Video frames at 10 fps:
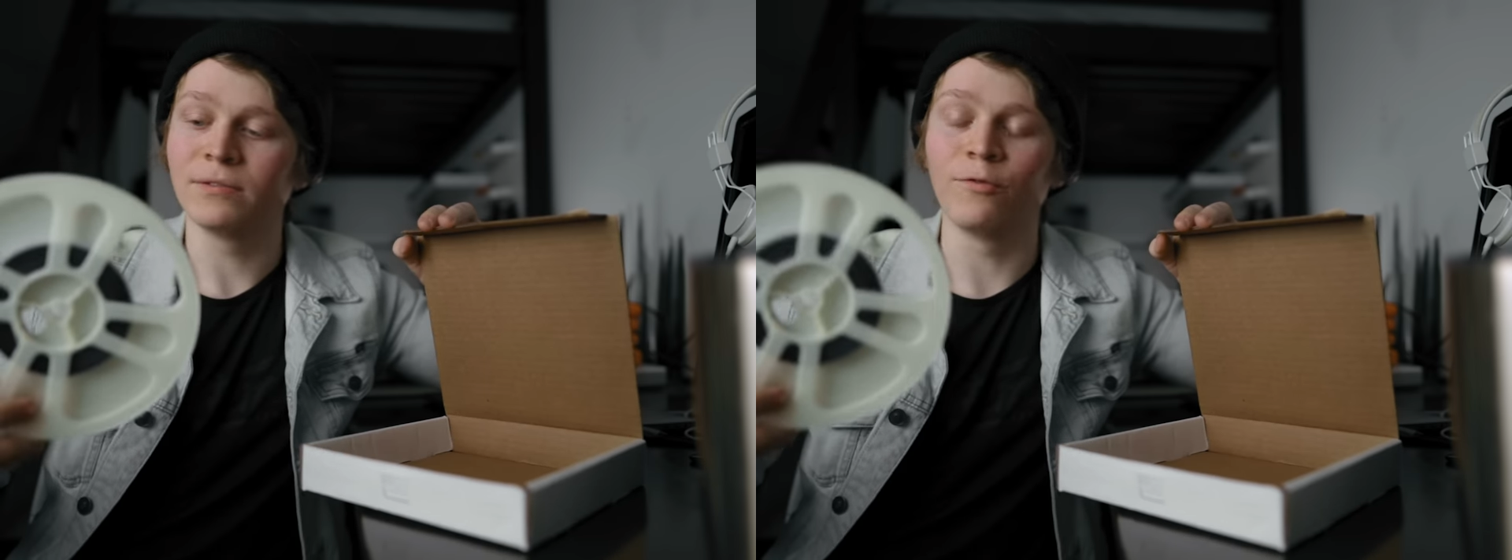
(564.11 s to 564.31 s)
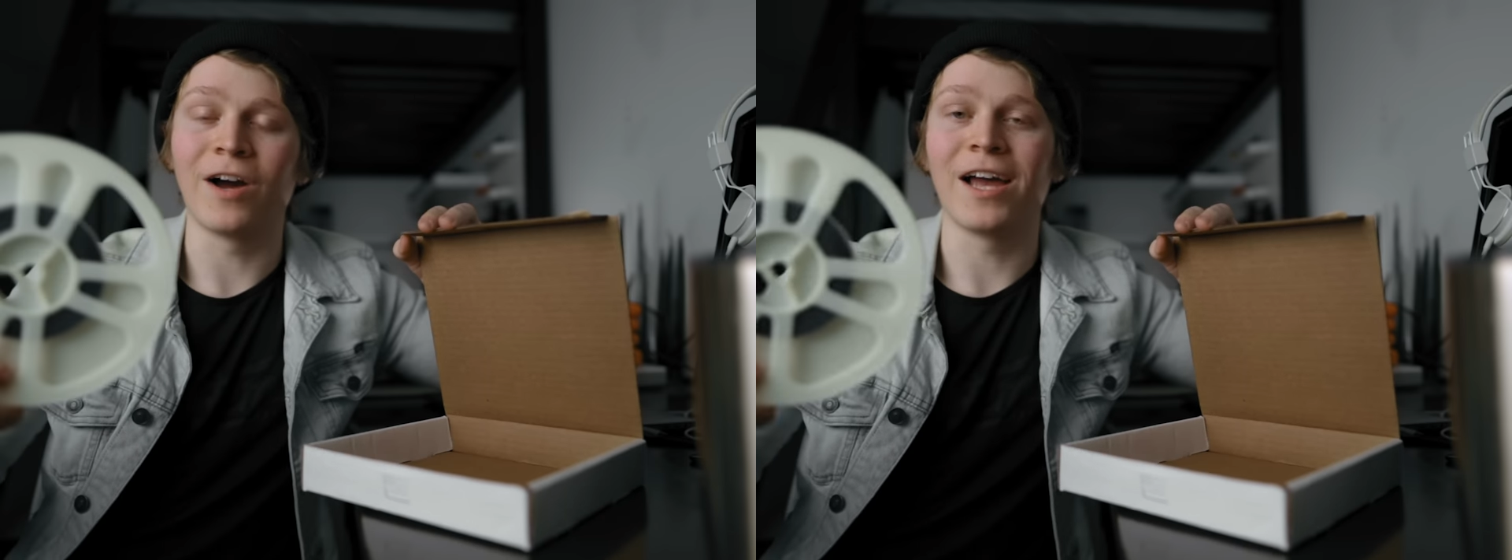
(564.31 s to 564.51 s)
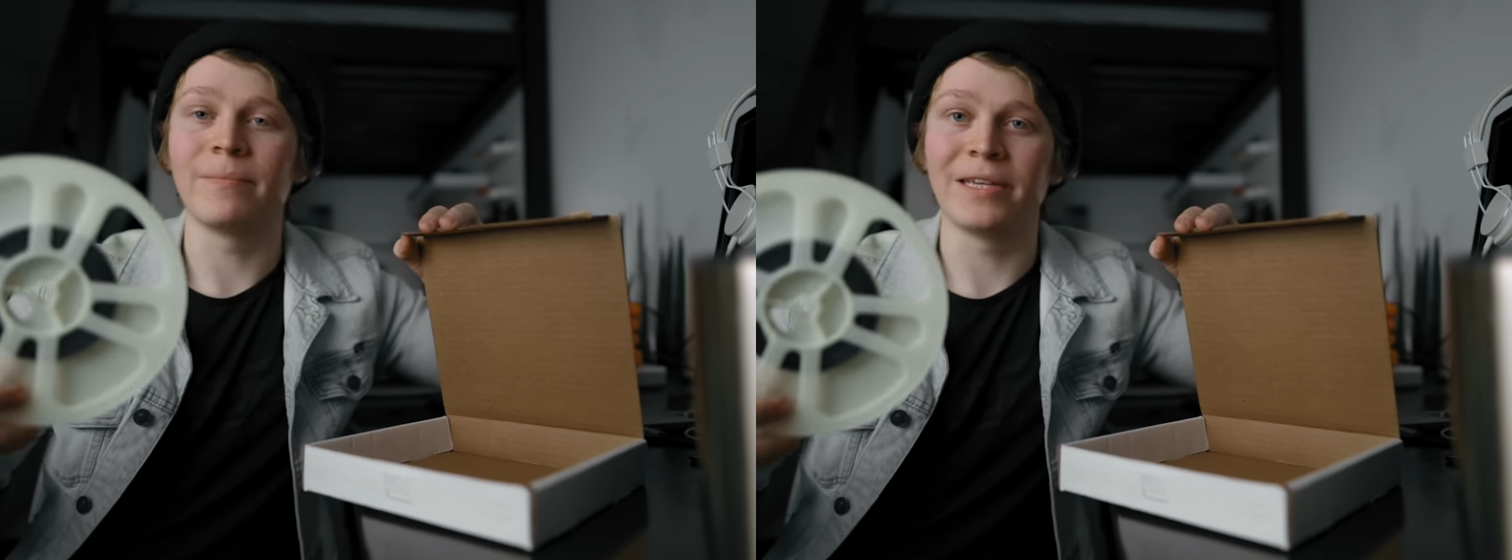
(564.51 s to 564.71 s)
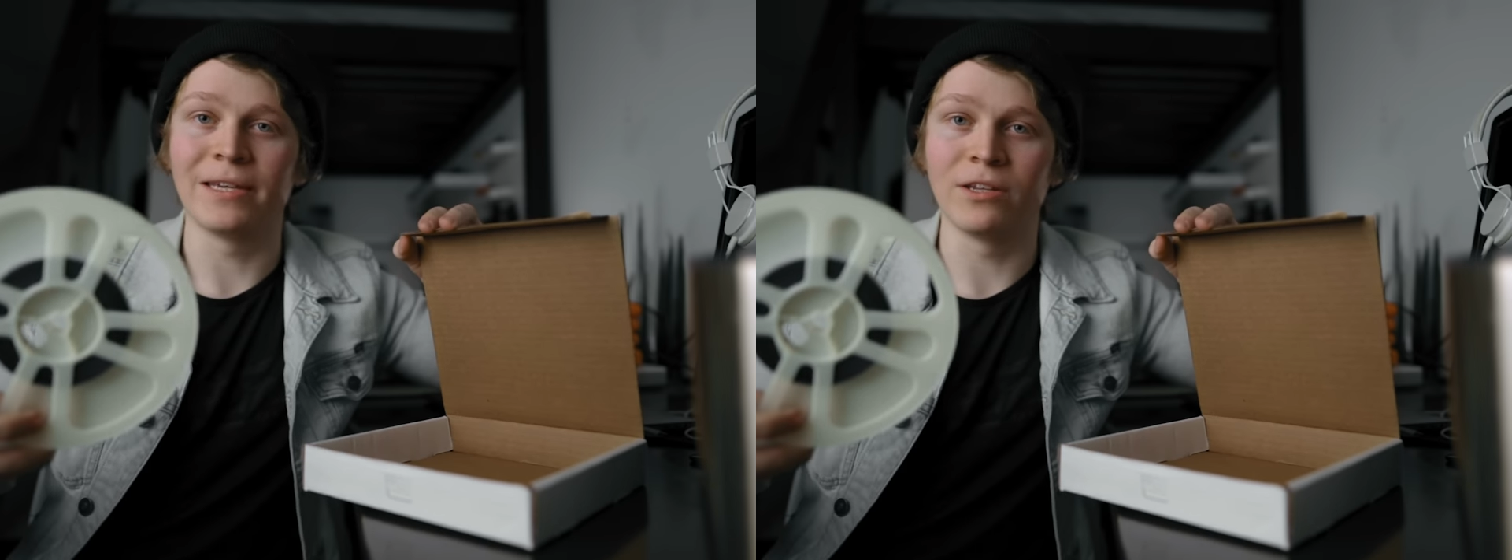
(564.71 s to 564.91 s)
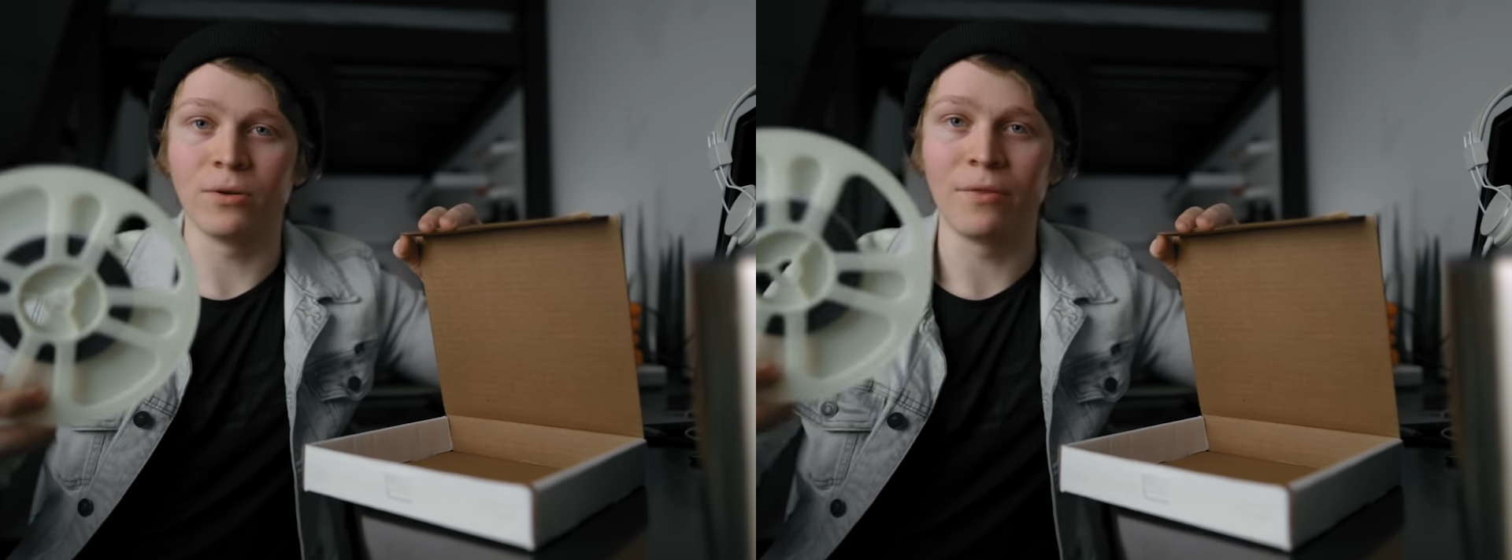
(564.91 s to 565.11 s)

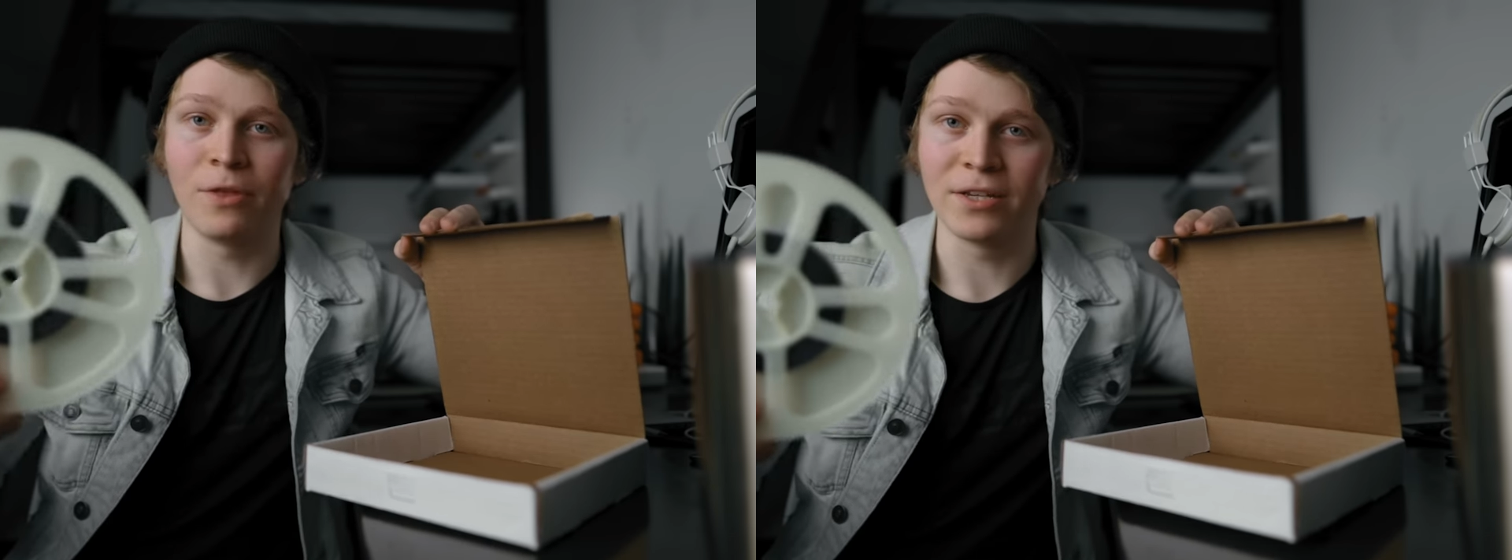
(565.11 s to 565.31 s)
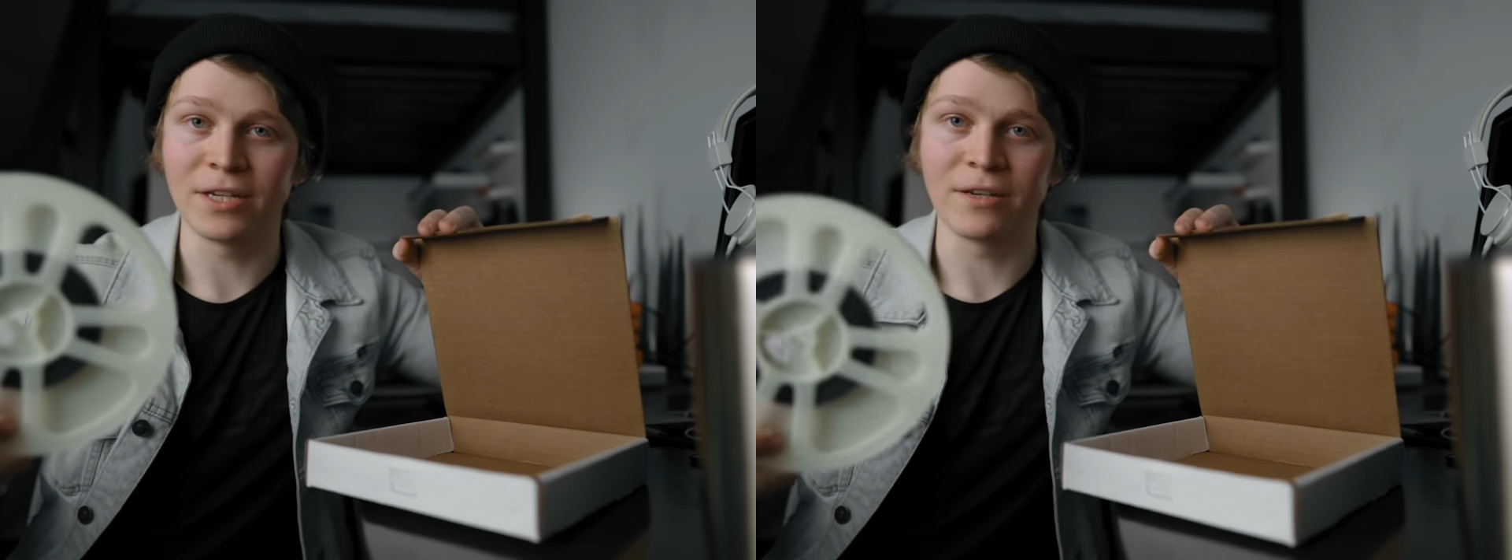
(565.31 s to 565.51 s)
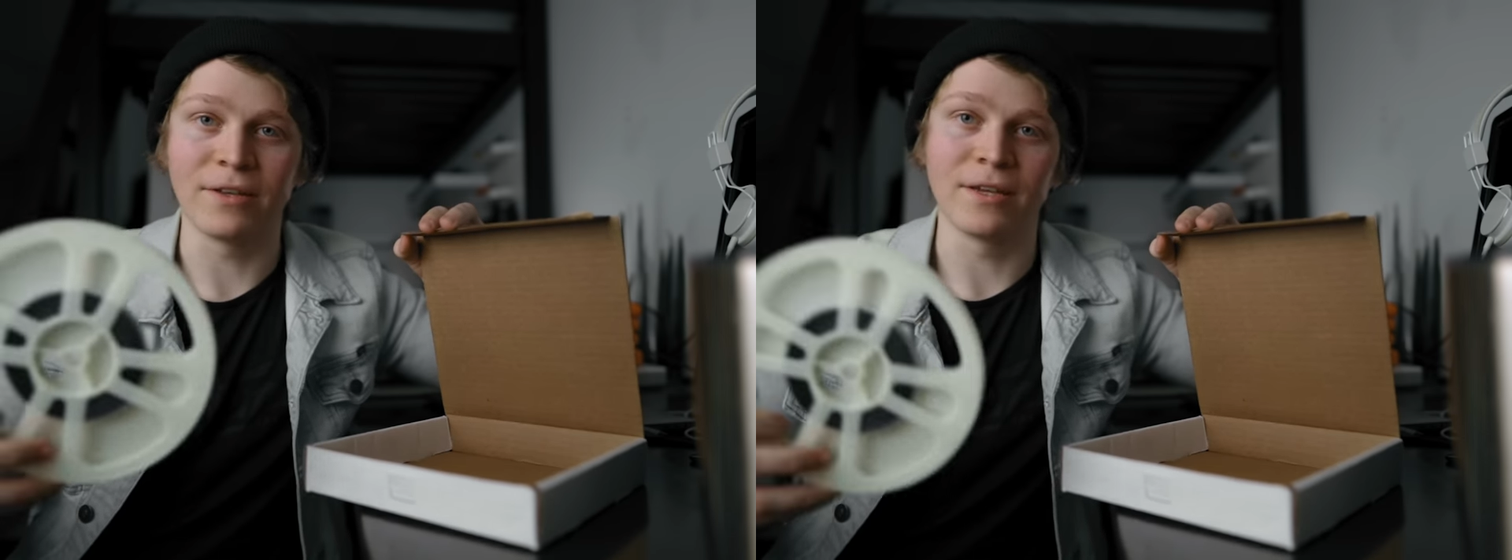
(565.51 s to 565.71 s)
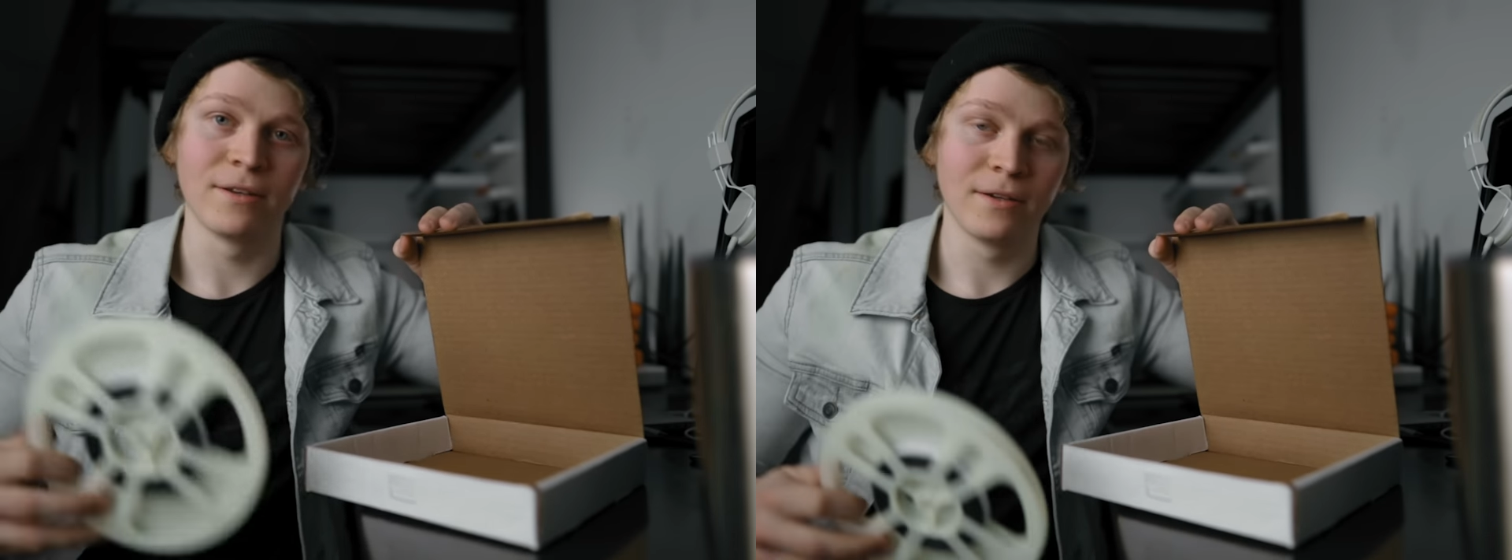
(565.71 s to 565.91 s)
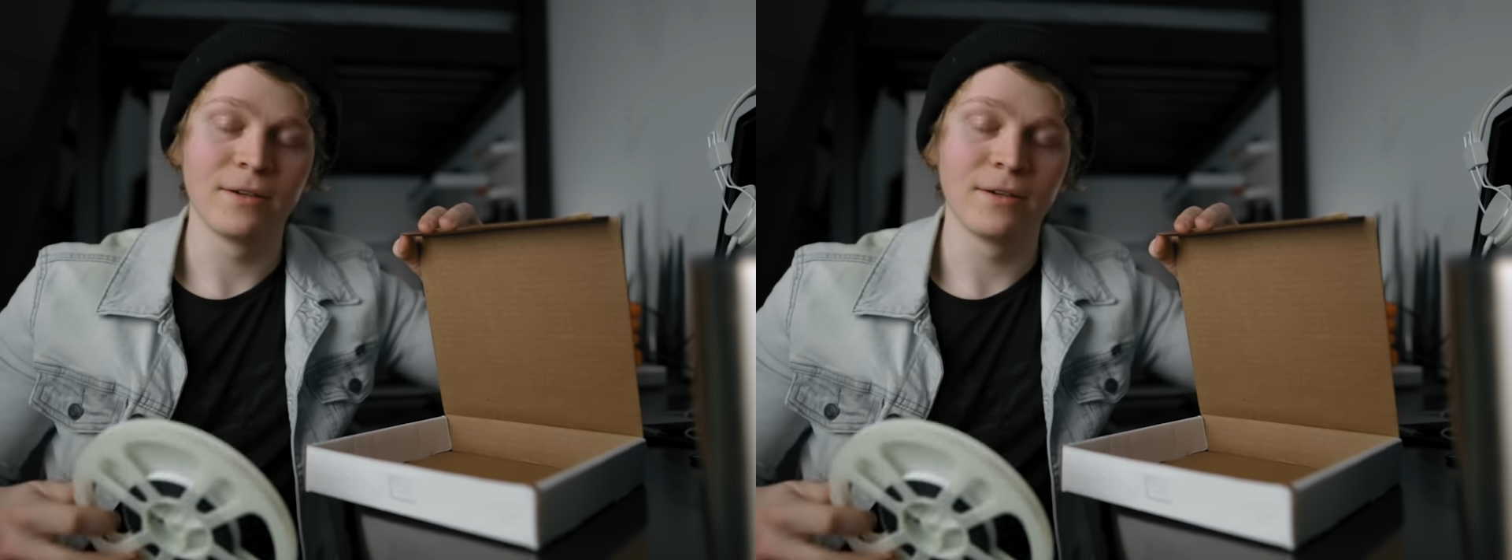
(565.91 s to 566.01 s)
vibey and authentically.